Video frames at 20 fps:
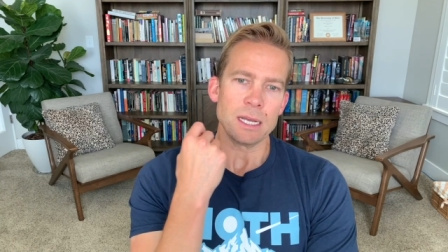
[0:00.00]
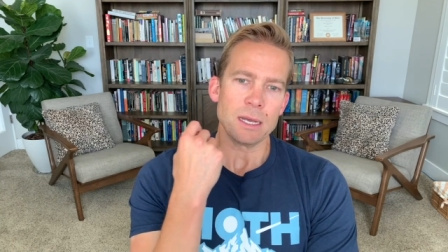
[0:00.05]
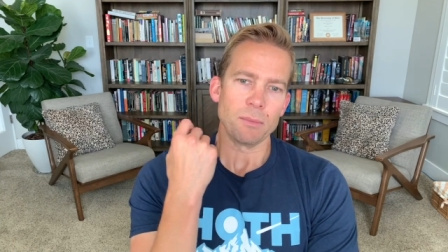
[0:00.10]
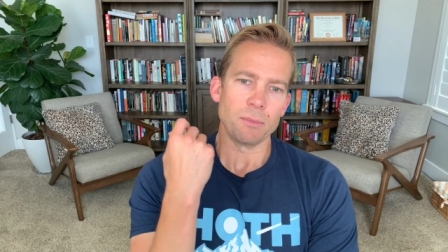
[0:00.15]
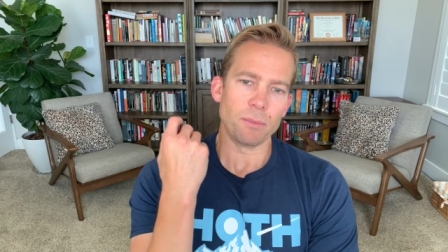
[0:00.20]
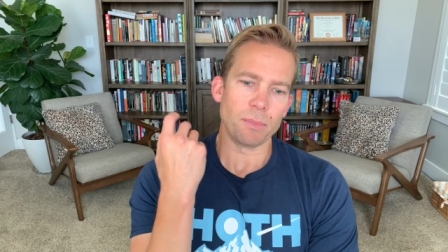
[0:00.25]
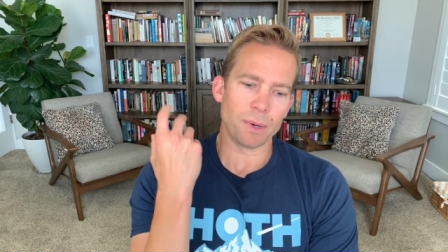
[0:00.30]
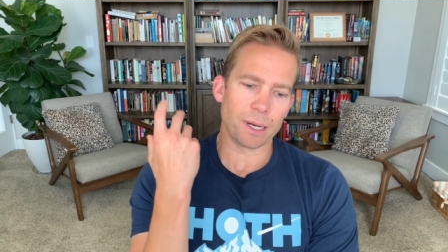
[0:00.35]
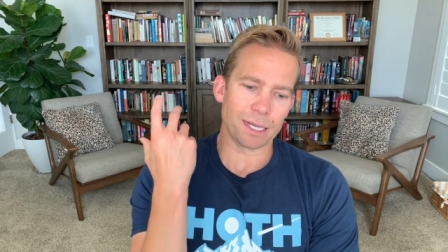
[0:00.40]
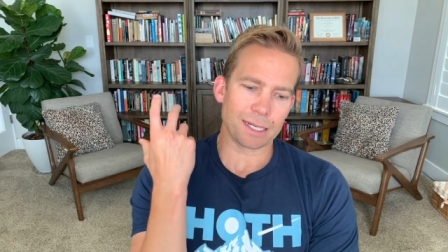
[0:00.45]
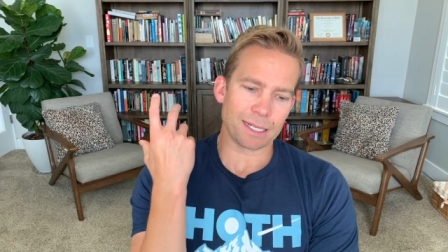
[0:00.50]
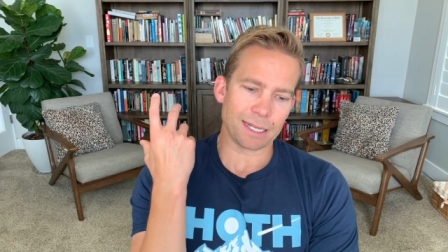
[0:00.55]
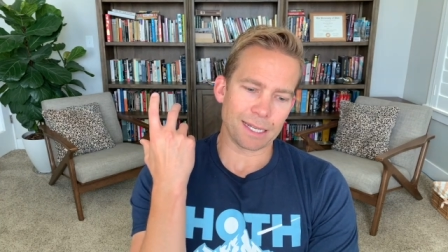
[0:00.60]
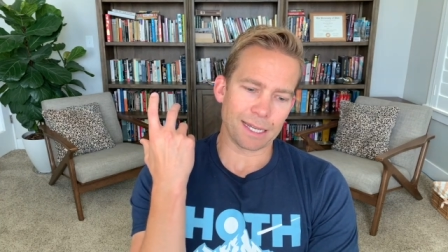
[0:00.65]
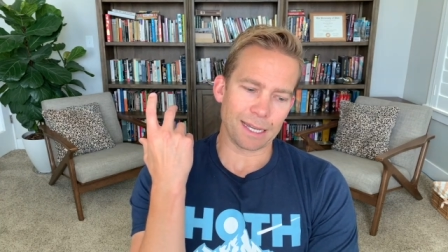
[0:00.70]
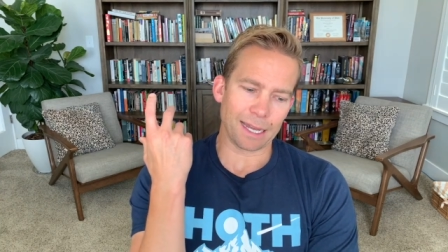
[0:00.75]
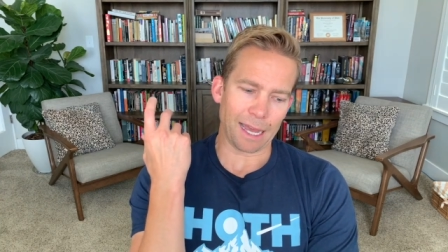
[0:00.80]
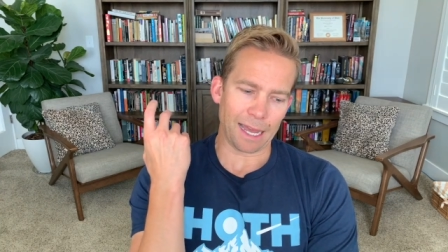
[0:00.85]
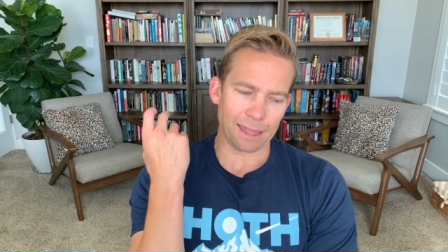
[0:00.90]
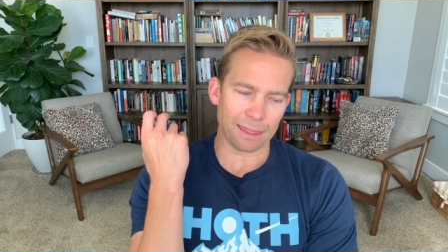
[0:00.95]
But
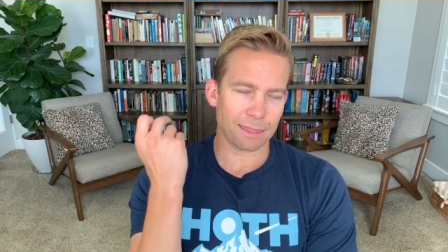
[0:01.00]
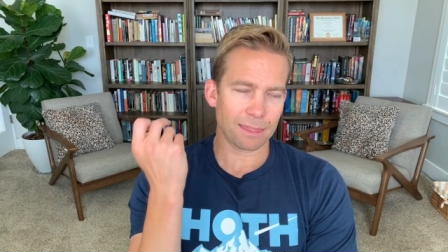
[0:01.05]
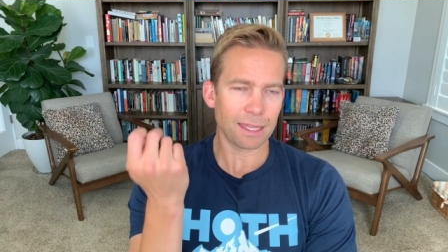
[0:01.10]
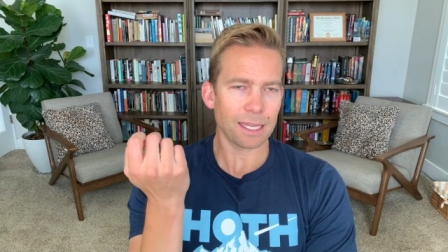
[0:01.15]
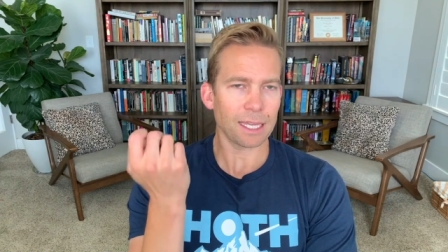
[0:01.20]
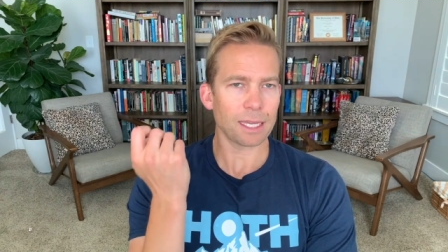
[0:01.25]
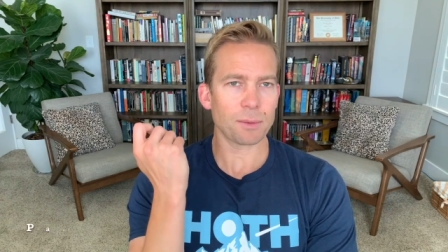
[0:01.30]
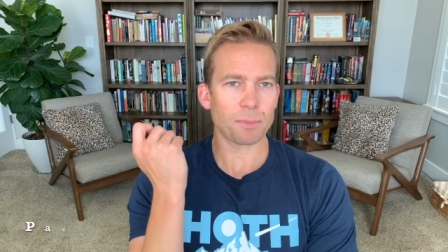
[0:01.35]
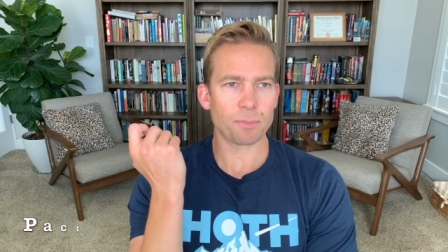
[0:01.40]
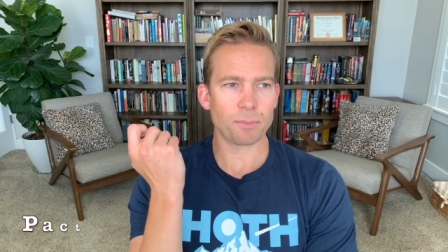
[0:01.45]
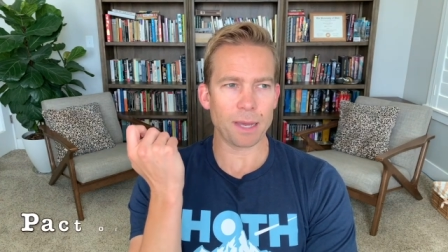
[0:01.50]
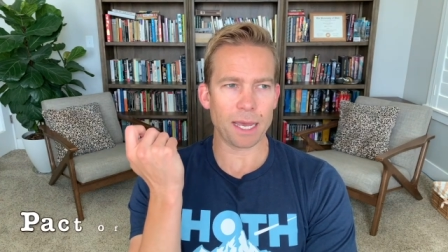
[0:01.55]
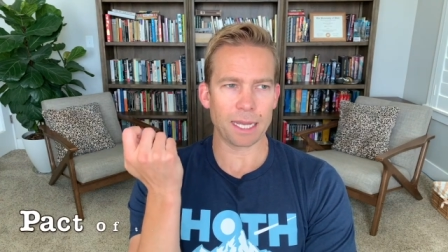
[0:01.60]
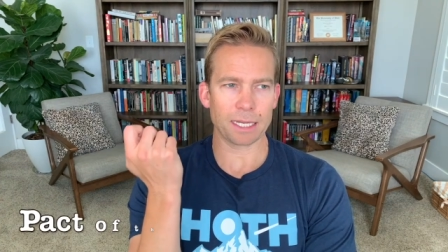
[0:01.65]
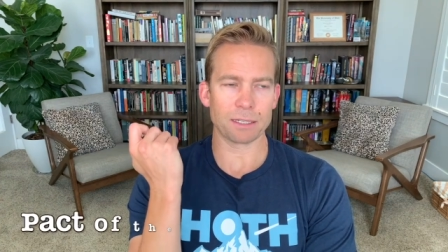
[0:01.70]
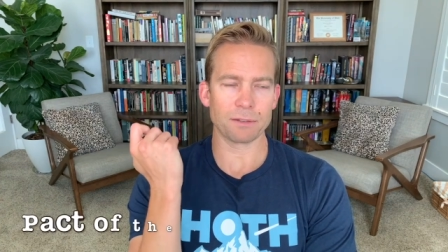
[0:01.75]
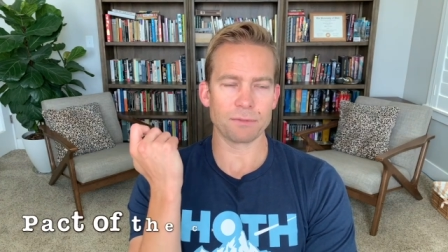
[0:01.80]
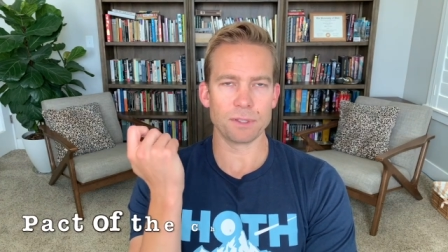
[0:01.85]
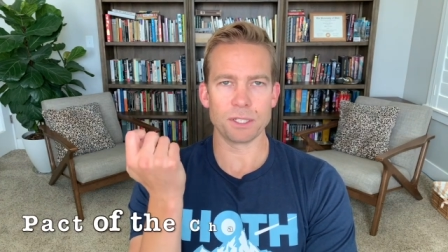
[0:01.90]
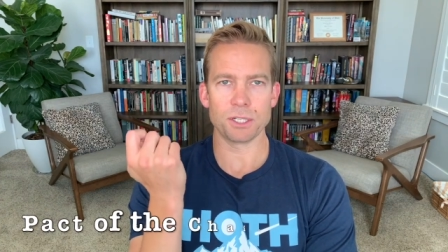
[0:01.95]
I think
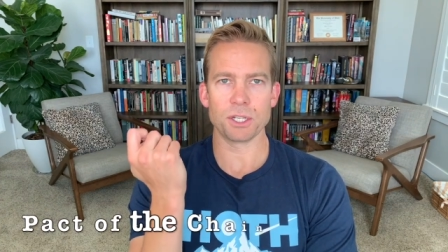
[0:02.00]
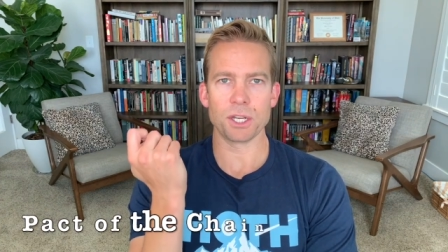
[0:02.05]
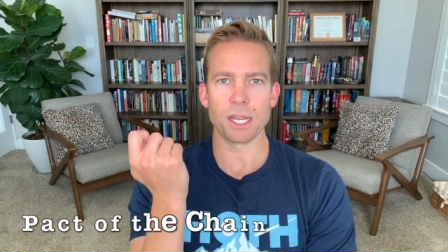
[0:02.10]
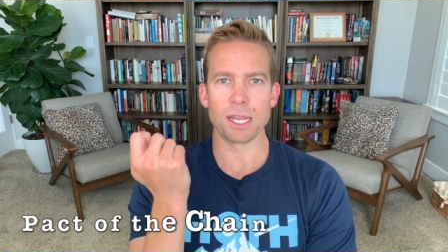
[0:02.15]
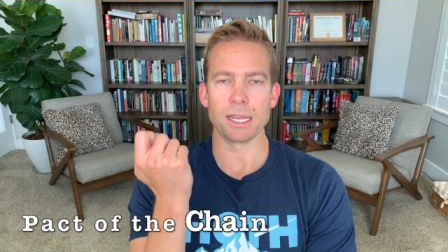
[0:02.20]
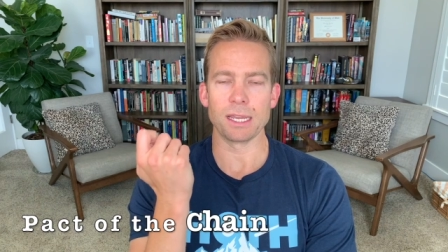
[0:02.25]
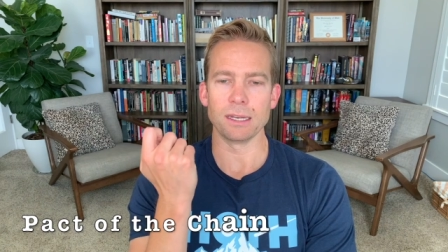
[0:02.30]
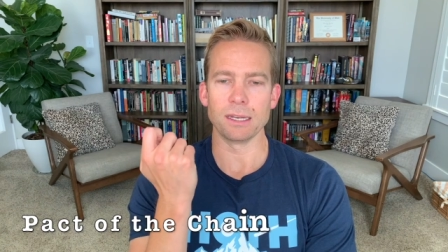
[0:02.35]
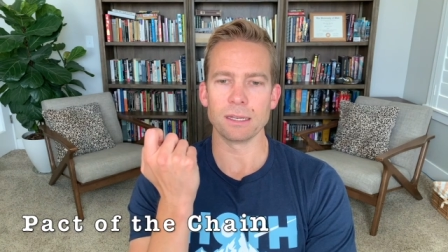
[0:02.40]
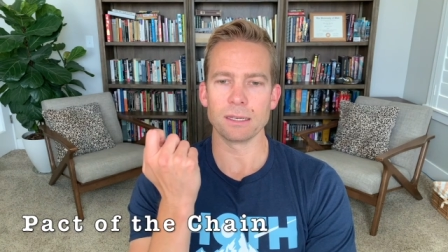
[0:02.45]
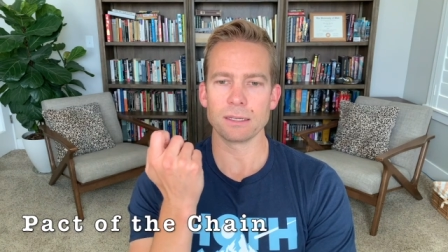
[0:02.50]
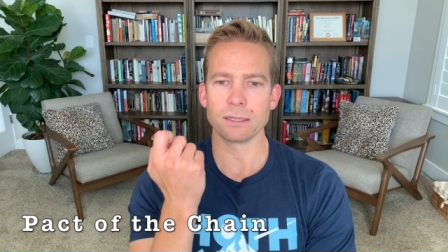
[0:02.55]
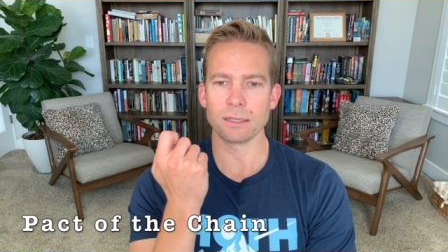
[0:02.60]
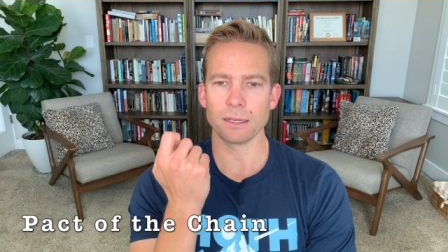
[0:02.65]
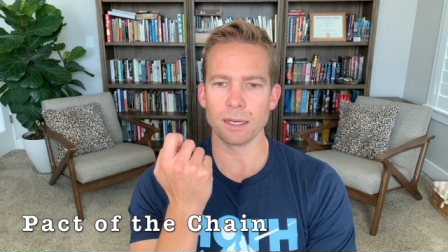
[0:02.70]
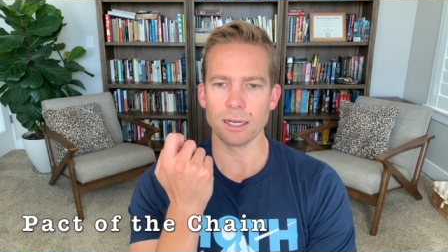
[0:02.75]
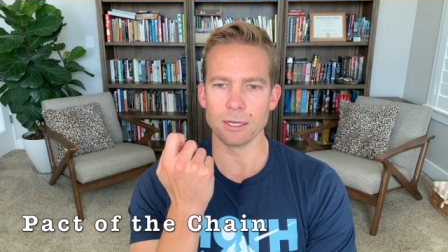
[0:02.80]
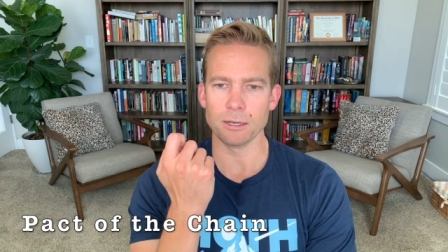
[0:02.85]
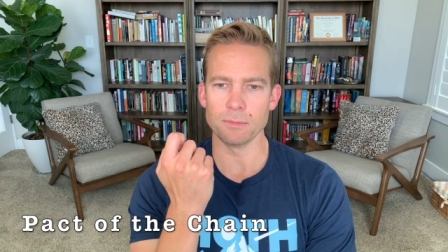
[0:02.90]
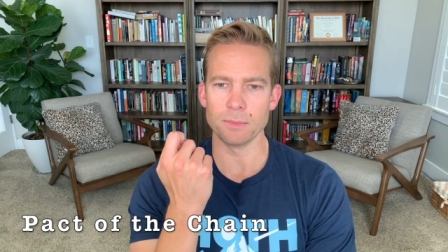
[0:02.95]
Pact of the Chain
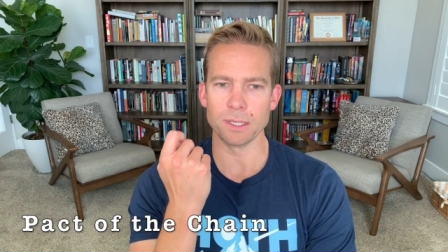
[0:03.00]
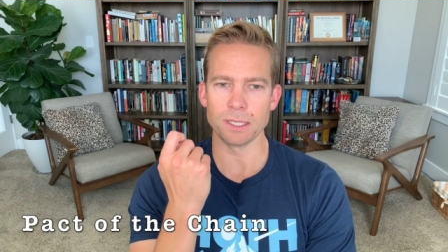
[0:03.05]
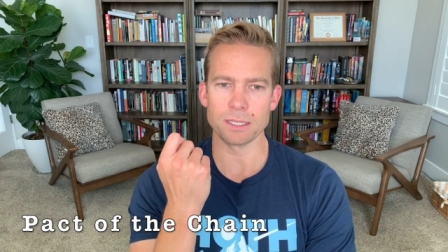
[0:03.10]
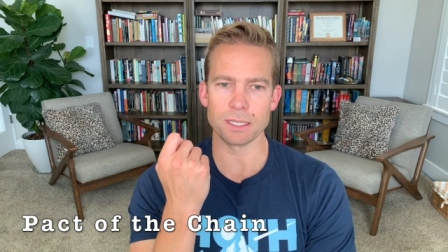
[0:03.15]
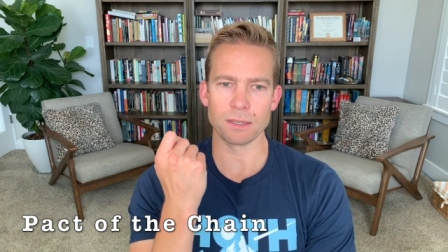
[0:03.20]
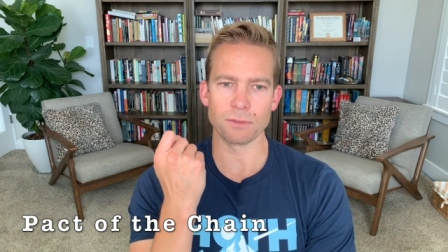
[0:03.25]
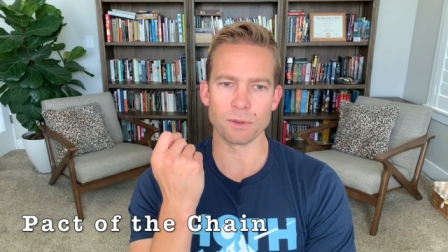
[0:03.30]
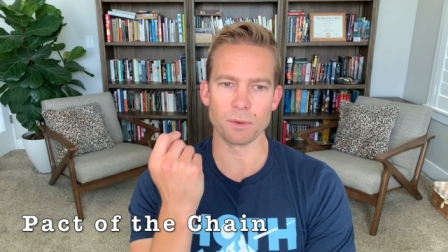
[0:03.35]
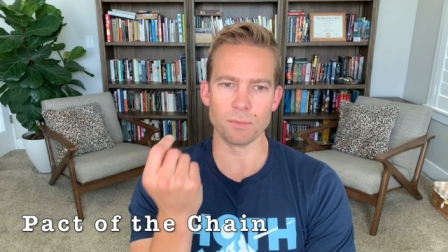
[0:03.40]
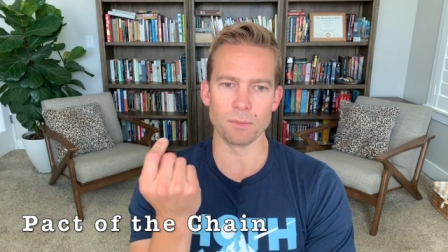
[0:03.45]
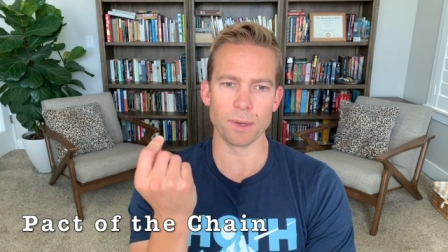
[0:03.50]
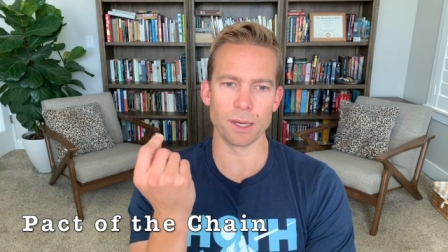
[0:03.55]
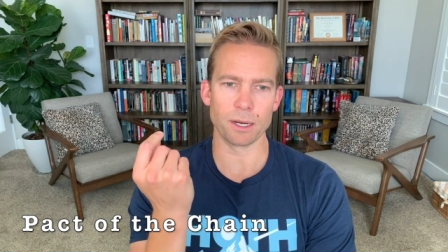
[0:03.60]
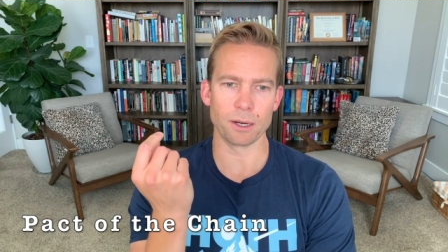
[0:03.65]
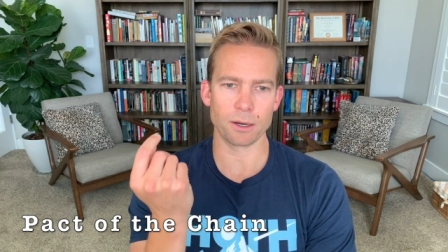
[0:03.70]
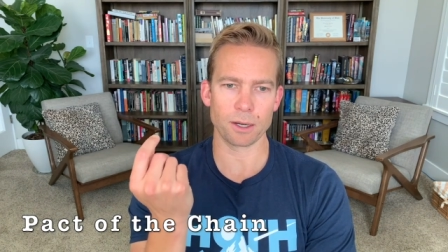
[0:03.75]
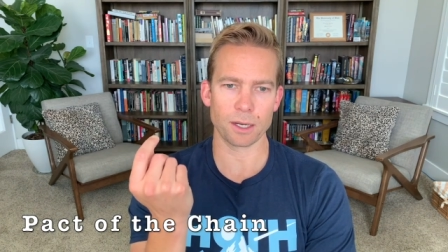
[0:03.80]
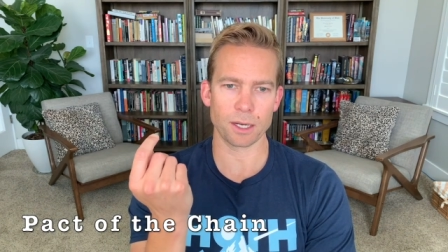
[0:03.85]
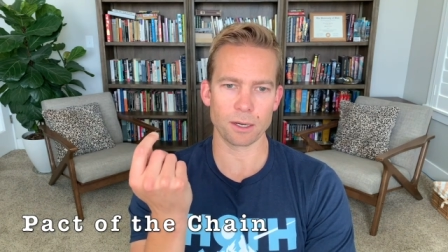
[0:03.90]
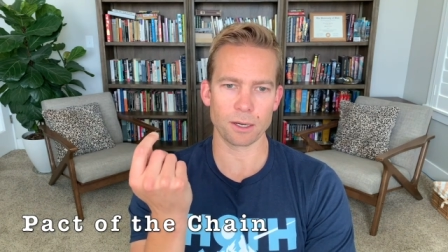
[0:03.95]
is even
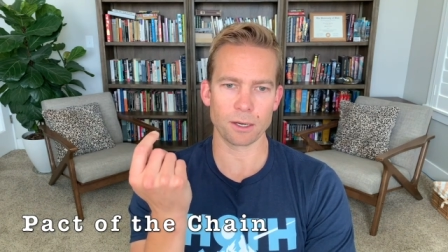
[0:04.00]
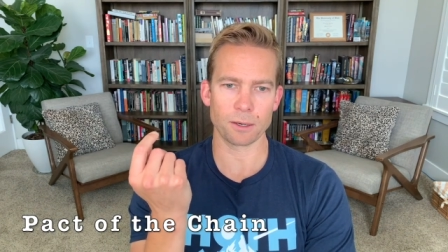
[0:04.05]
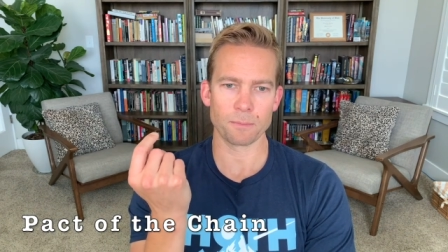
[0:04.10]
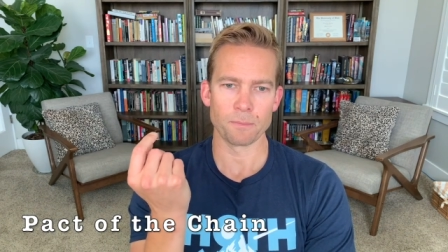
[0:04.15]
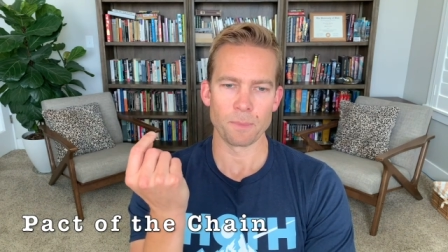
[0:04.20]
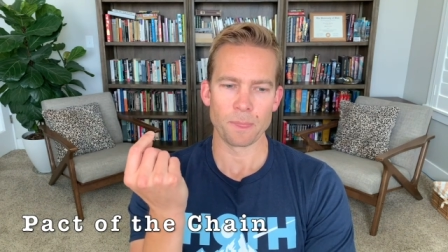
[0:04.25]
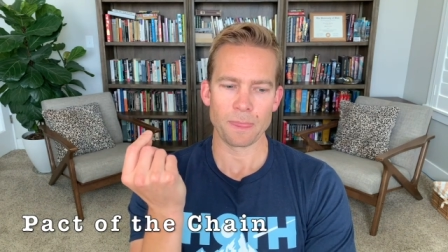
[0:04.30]
better here.